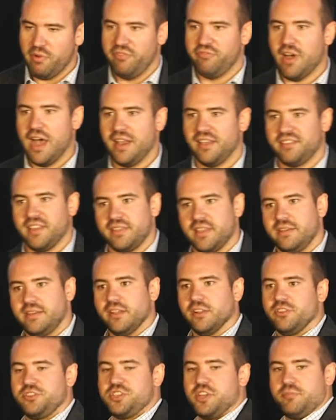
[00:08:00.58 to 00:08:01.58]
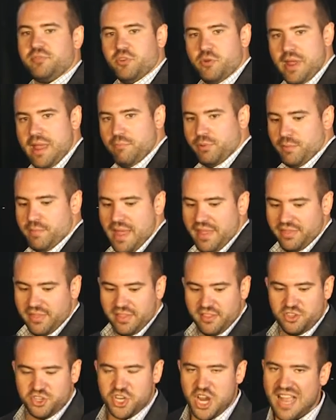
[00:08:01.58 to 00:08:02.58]
we find is that the dealerships who
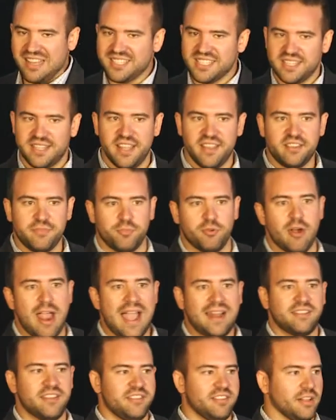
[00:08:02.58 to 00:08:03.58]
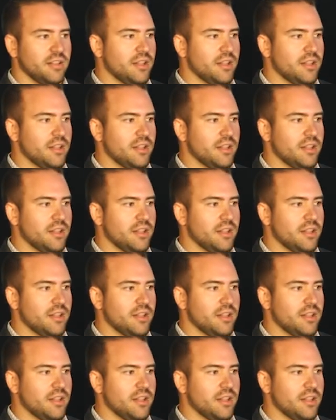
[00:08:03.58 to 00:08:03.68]
implement just this practice